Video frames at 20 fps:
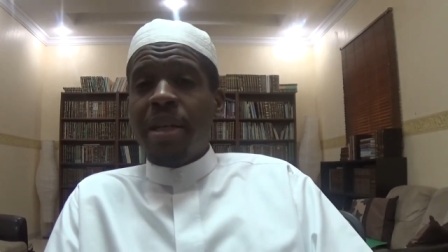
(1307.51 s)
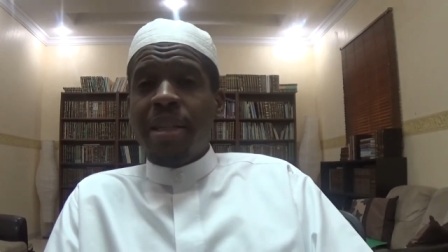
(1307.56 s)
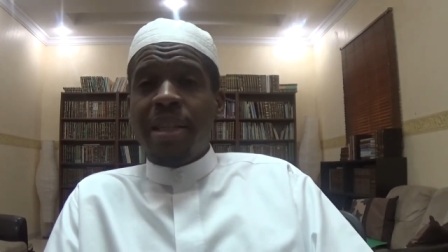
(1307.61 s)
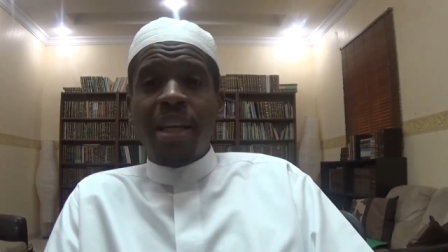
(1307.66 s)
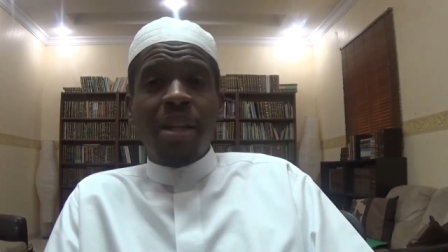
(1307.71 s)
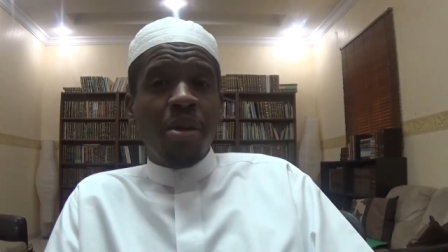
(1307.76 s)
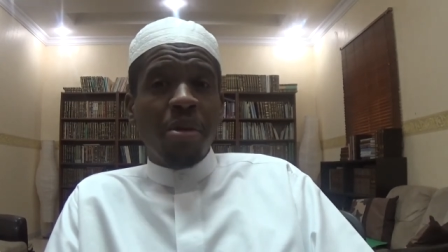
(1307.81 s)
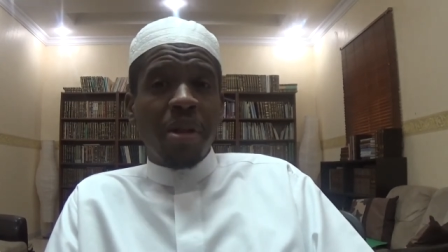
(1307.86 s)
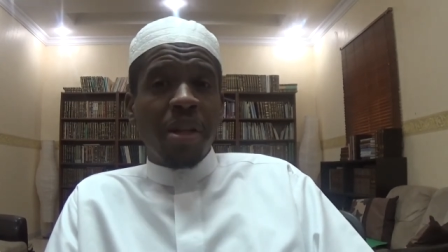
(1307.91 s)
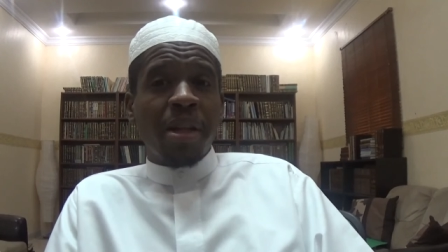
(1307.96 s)

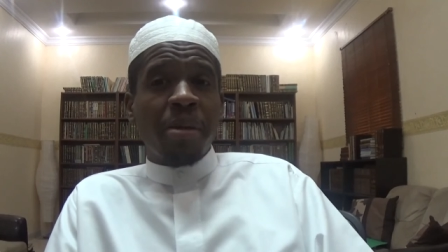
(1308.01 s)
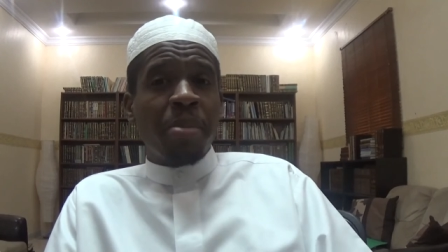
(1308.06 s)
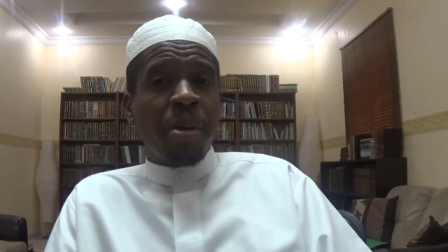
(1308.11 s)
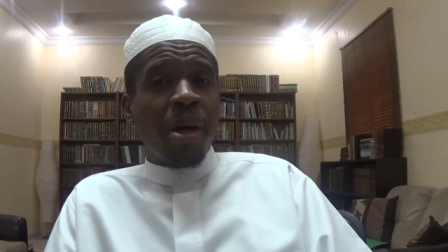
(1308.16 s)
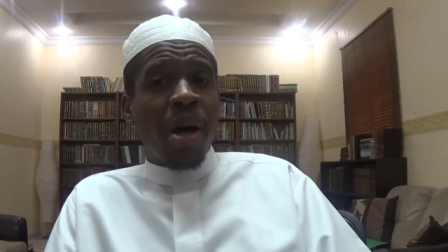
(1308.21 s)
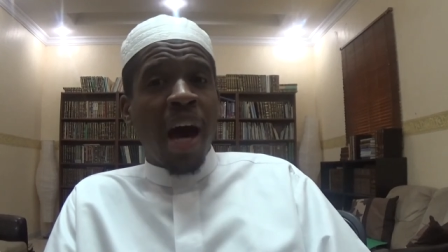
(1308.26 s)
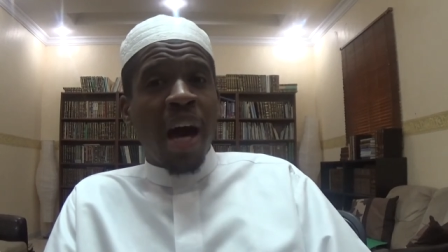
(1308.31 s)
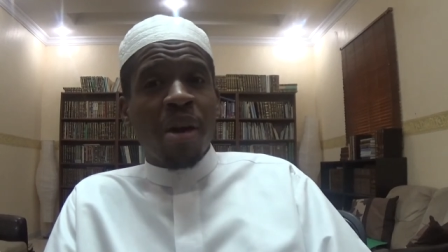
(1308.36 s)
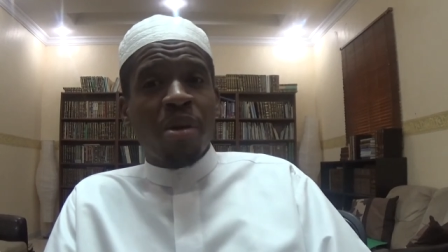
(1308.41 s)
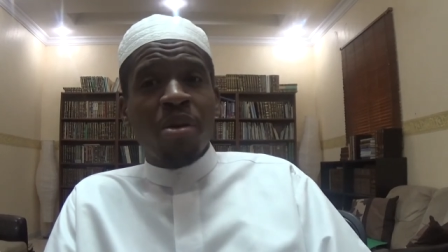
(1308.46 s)
They knew that the
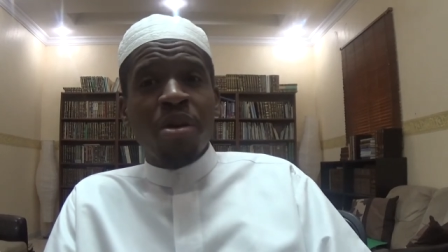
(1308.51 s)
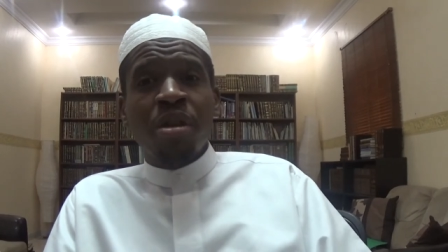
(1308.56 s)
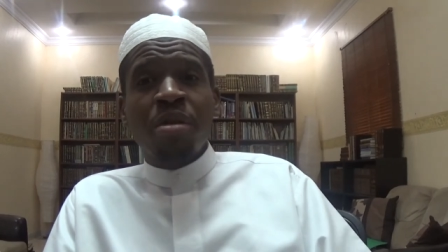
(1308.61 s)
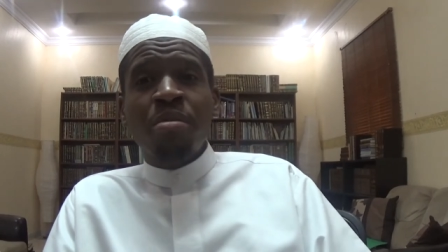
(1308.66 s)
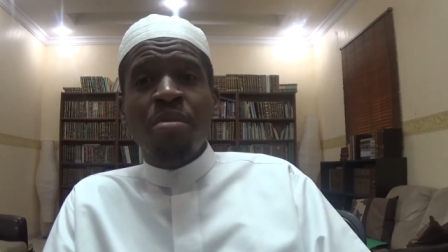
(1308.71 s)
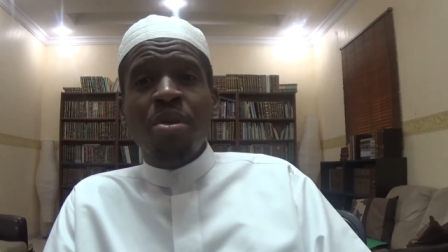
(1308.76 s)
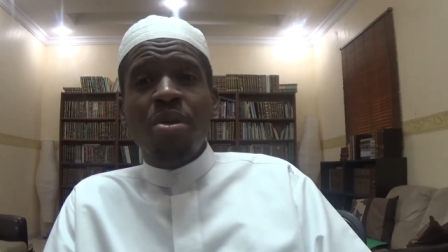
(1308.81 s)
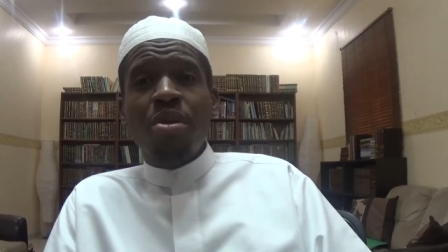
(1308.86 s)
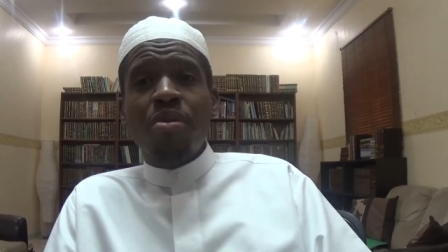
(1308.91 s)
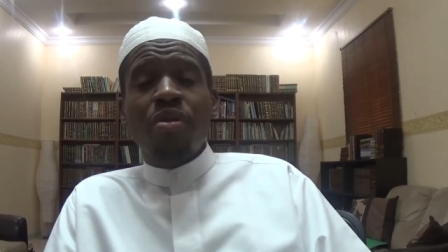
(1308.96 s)
big idol
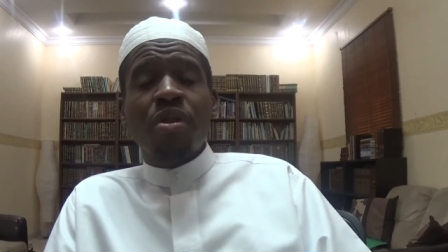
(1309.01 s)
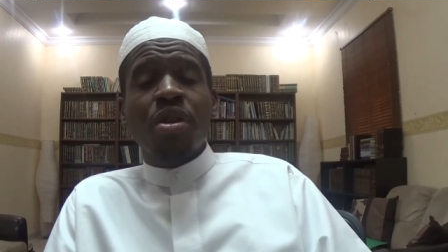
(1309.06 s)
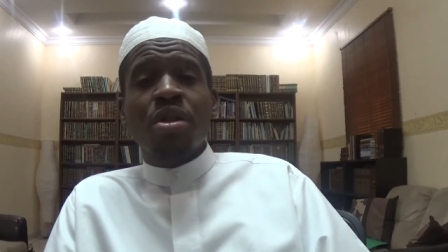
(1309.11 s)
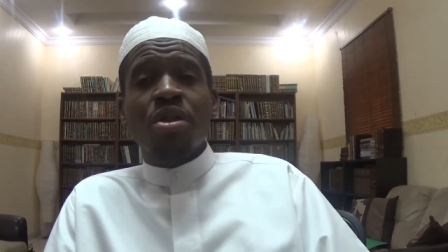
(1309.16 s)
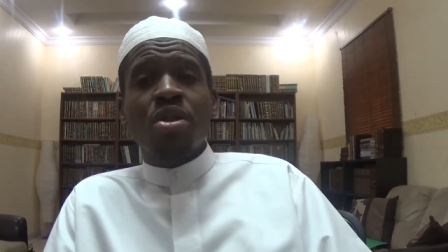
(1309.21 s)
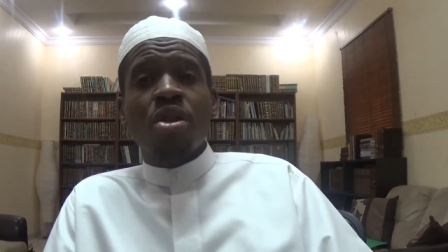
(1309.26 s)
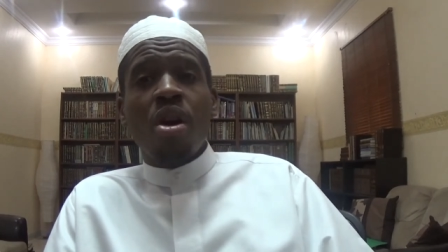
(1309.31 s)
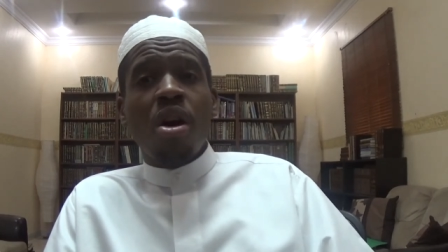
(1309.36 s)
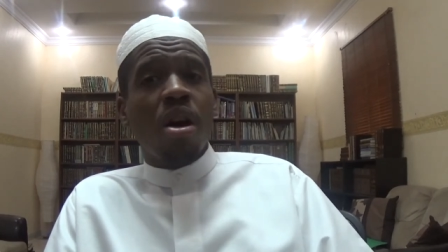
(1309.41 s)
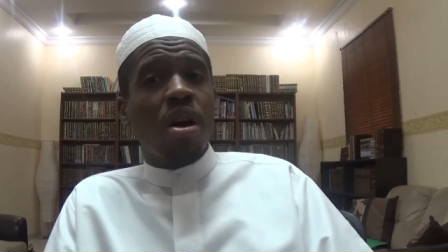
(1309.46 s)
couldn't move, couldn't
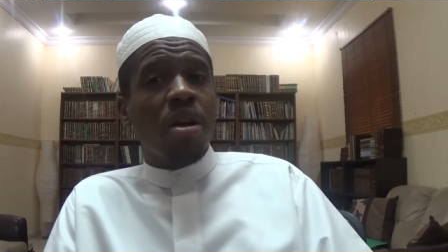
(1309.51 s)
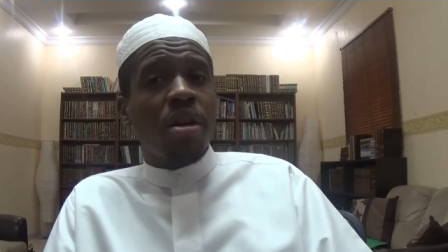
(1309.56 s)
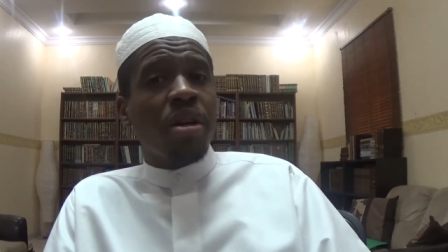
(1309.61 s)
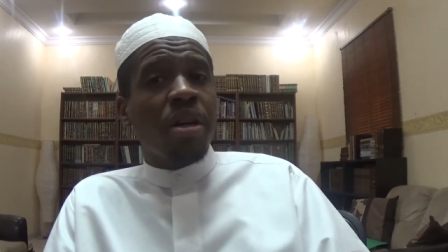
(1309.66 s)
talk,